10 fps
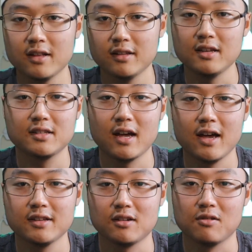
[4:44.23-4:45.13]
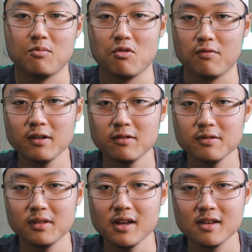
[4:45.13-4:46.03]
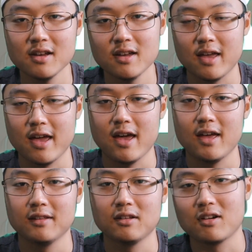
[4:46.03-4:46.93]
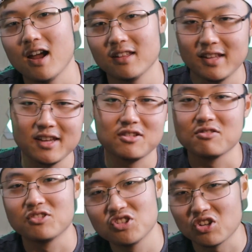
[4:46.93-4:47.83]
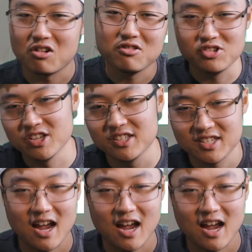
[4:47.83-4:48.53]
These guys are more veteran and they're your sergeants,